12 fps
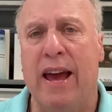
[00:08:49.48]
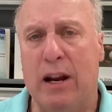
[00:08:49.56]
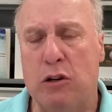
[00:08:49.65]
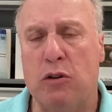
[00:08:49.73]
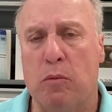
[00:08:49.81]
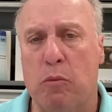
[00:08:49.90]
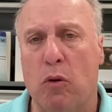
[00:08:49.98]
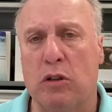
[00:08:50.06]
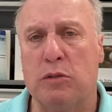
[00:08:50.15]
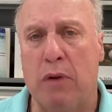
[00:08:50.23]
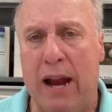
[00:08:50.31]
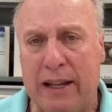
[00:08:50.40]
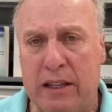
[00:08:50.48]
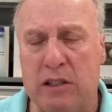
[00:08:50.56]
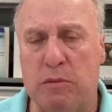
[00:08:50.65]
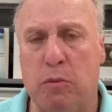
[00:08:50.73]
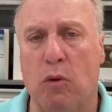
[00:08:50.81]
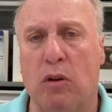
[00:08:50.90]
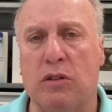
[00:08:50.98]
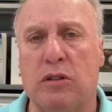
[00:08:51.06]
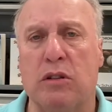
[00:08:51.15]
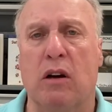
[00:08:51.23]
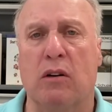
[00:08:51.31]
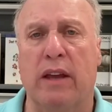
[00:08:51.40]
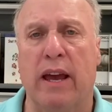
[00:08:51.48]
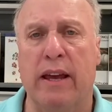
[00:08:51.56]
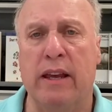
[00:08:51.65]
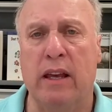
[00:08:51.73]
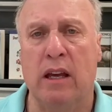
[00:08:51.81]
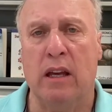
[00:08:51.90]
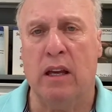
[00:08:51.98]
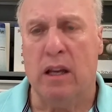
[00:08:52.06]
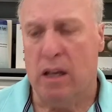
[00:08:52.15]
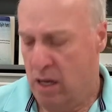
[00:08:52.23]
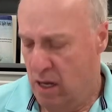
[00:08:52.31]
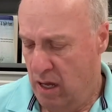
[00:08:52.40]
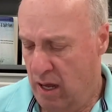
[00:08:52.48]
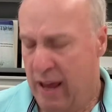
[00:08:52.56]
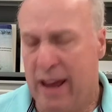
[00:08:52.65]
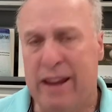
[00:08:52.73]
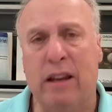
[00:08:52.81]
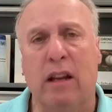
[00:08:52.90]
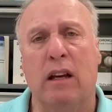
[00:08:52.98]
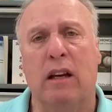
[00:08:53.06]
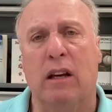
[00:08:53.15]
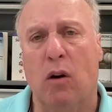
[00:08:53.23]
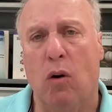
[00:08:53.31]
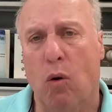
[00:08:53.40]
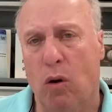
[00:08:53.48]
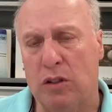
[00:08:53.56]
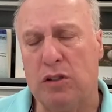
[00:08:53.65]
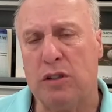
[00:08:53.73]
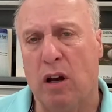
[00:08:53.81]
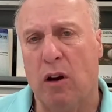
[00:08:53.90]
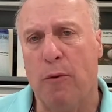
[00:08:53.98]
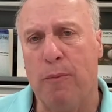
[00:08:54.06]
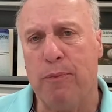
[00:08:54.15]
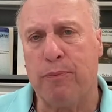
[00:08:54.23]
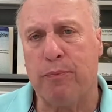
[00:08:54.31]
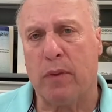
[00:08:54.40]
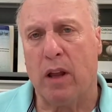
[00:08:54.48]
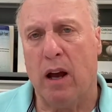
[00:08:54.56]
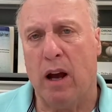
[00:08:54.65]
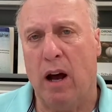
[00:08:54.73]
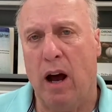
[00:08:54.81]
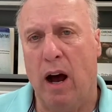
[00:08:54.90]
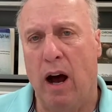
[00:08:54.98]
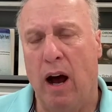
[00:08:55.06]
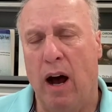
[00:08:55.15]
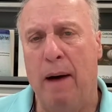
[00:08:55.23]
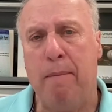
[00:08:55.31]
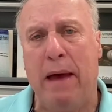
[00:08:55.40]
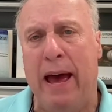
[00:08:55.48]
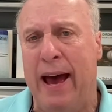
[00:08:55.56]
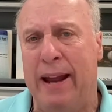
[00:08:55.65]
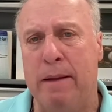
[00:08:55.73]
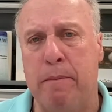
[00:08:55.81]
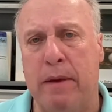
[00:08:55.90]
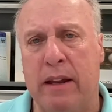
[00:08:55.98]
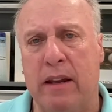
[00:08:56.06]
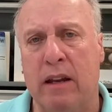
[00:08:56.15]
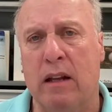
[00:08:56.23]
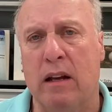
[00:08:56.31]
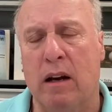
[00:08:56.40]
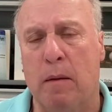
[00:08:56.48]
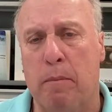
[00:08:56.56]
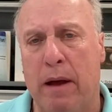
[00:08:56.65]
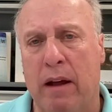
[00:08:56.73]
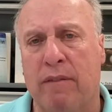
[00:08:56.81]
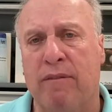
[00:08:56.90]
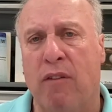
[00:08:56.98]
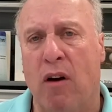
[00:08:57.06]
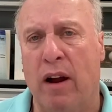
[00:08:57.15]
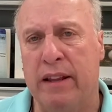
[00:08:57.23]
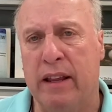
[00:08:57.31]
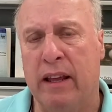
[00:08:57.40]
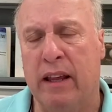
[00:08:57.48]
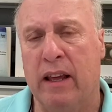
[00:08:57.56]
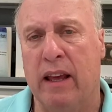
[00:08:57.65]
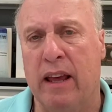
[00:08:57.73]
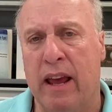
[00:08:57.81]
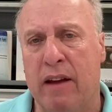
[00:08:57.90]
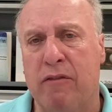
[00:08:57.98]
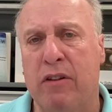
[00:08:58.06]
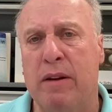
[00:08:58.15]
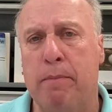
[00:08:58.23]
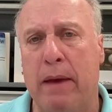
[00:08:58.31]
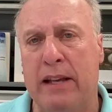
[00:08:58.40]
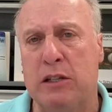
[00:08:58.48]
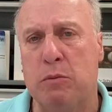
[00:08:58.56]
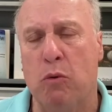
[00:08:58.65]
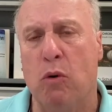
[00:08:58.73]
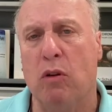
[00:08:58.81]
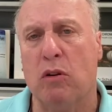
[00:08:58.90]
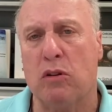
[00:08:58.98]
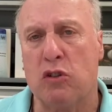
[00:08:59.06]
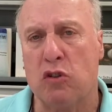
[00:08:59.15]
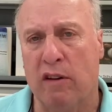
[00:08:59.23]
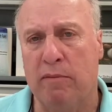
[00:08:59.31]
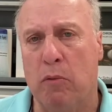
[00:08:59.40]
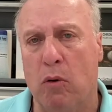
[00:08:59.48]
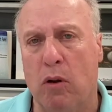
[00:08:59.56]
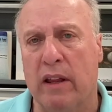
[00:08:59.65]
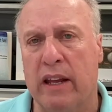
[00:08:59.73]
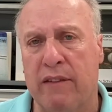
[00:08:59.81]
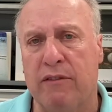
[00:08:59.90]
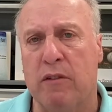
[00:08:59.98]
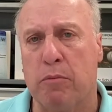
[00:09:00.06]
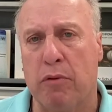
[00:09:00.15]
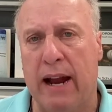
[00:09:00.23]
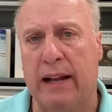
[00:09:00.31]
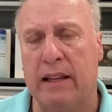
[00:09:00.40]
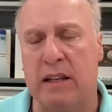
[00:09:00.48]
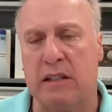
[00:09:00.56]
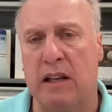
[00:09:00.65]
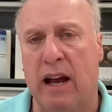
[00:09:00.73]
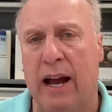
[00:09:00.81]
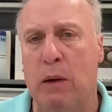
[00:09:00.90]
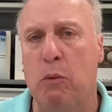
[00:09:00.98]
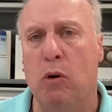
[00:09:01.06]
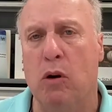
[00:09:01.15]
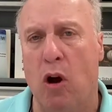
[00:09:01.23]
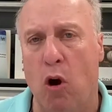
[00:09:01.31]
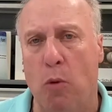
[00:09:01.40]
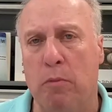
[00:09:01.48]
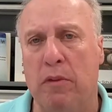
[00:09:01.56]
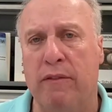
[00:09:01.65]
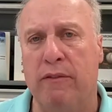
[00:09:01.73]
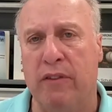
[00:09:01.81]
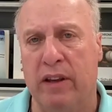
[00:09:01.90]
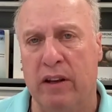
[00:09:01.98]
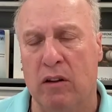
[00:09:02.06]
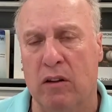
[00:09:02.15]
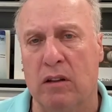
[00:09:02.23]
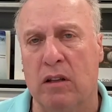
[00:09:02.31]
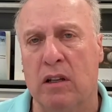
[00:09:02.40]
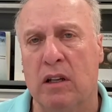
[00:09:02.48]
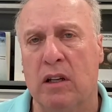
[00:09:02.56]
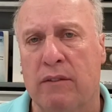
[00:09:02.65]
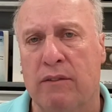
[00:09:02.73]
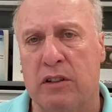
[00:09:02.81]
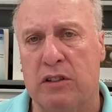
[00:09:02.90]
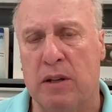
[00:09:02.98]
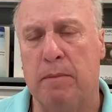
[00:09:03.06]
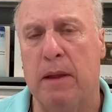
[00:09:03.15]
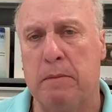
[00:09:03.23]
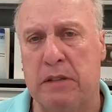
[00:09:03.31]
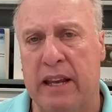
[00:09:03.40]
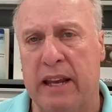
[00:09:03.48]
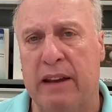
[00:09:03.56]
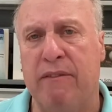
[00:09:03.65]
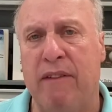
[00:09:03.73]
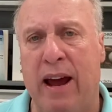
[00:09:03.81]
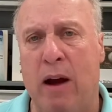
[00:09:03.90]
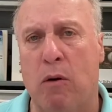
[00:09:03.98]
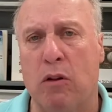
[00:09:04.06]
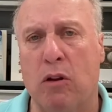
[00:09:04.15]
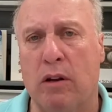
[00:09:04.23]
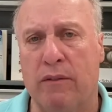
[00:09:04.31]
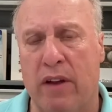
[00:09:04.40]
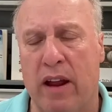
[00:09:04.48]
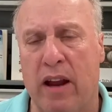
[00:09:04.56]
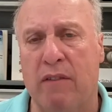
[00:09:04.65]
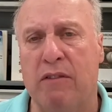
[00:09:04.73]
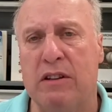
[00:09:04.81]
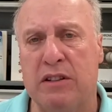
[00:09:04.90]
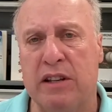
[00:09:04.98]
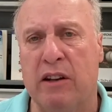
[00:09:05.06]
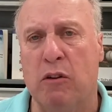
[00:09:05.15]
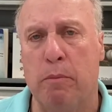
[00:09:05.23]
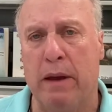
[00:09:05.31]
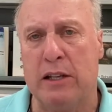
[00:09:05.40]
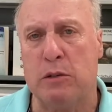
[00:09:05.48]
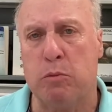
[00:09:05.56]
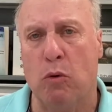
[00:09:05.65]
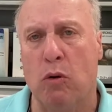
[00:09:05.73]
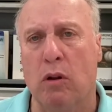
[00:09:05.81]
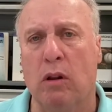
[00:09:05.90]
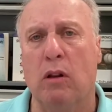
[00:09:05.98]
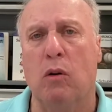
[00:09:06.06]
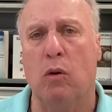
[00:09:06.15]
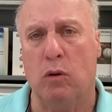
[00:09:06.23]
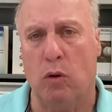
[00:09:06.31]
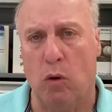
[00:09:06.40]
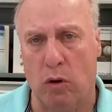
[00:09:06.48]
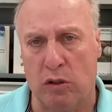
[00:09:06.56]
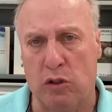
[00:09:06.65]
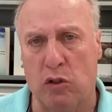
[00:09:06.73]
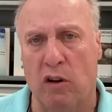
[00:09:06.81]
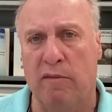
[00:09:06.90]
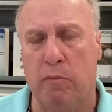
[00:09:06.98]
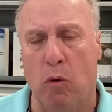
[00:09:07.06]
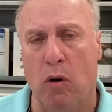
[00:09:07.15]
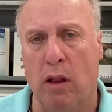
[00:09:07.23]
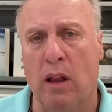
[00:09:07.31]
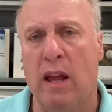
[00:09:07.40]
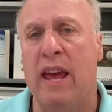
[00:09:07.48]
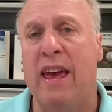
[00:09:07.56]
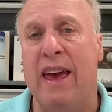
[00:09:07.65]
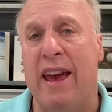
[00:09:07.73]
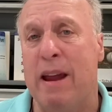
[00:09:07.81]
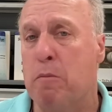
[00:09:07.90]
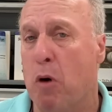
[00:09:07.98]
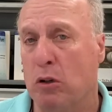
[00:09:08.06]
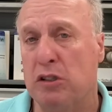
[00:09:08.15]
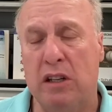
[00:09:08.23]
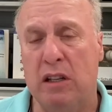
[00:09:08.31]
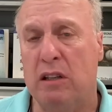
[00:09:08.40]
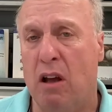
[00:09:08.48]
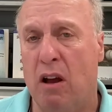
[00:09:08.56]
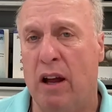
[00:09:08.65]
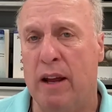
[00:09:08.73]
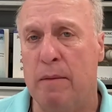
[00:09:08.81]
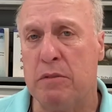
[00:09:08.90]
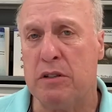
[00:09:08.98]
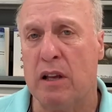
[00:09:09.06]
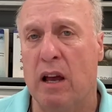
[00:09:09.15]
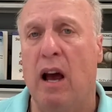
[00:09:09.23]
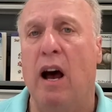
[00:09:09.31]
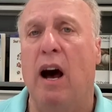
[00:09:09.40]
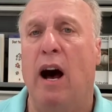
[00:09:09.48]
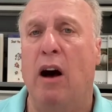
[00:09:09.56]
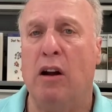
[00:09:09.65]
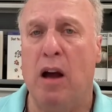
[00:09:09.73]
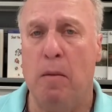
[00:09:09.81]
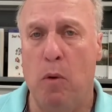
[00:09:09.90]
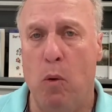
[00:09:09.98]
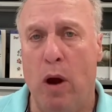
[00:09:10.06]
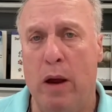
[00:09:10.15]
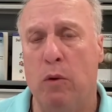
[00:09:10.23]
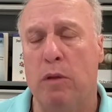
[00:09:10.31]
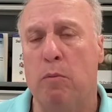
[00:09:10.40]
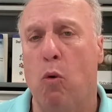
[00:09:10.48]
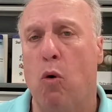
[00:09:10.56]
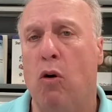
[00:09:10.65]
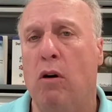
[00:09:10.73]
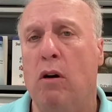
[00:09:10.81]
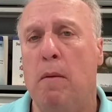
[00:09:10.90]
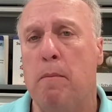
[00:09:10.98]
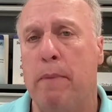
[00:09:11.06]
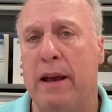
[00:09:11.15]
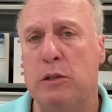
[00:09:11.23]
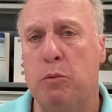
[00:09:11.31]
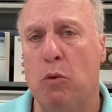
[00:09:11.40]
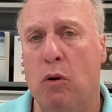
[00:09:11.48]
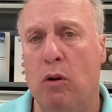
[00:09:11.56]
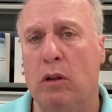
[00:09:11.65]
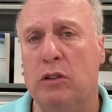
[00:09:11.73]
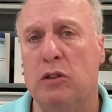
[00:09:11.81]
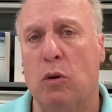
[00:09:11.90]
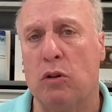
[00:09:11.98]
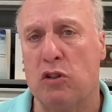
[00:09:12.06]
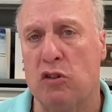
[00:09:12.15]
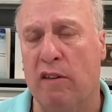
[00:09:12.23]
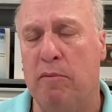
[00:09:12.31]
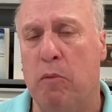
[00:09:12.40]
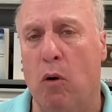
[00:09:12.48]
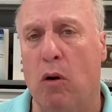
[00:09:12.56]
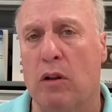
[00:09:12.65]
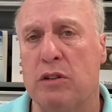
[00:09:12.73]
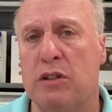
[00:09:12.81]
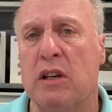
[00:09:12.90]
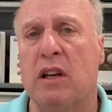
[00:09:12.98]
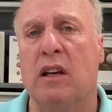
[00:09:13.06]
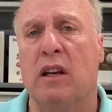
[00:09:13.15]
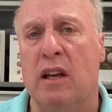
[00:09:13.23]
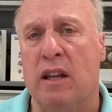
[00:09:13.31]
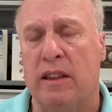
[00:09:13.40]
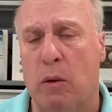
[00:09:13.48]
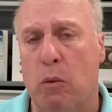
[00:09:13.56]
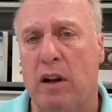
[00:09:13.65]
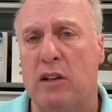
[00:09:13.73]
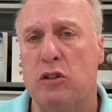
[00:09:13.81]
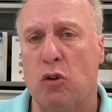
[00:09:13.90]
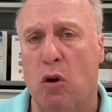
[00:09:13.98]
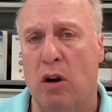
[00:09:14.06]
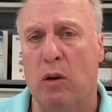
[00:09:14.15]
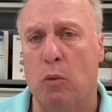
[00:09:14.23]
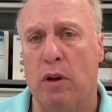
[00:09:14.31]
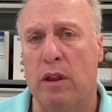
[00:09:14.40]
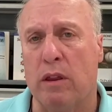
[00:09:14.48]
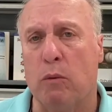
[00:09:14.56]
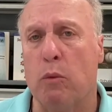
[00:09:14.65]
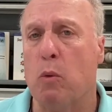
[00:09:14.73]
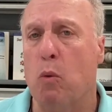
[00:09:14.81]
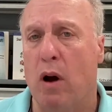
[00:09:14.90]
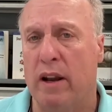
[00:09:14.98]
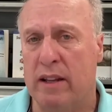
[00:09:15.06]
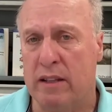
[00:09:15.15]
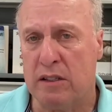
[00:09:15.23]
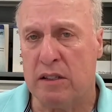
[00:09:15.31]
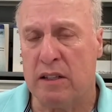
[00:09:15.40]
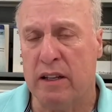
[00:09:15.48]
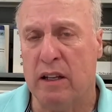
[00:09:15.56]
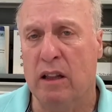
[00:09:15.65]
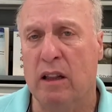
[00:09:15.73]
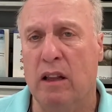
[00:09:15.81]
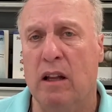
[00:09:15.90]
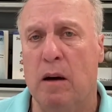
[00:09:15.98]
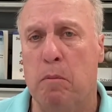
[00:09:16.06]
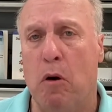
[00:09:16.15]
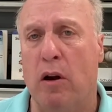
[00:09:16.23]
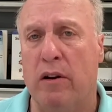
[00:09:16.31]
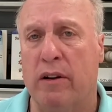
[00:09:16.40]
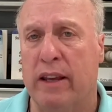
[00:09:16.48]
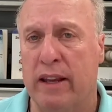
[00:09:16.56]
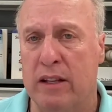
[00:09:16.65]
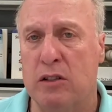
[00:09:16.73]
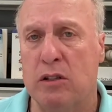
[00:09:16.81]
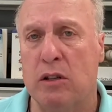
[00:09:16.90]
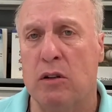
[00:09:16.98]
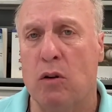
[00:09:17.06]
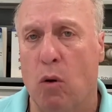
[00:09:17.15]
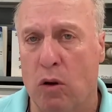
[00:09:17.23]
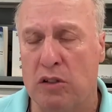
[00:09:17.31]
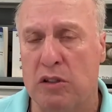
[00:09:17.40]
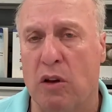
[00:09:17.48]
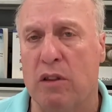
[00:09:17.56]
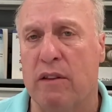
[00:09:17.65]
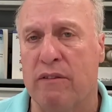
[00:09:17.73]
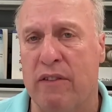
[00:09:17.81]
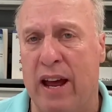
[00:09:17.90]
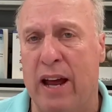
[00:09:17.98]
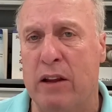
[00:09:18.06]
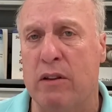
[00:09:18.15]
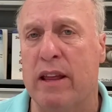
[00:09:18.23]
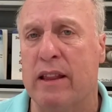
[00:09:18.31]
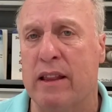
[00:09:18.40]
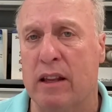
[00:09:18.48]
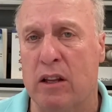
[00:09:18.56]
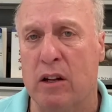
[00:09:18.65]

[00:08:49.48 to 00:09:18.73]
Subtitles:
extra balls, practice balls, okay? And also, I'm adamant about finding every baseball or softball after practice. I will comb the field for sometimes a half hour looking for every single baseball or softball. And most of the times, I'll come away with more baseballs or softballs than what I started with. We want to instill upon our kids also the value that,